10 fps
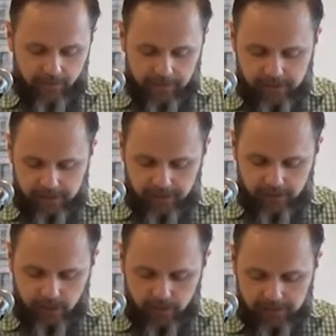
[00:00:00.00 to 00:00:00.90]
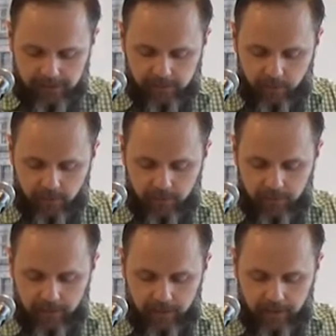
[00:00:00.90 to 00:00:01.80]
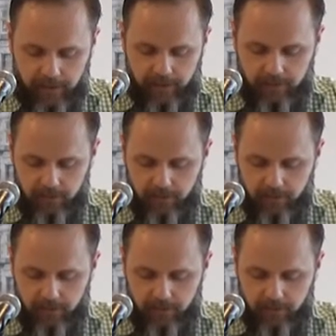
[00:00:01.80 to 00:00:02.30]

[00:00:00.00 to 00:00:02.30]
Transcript: verse kind of 2 it says, But uh,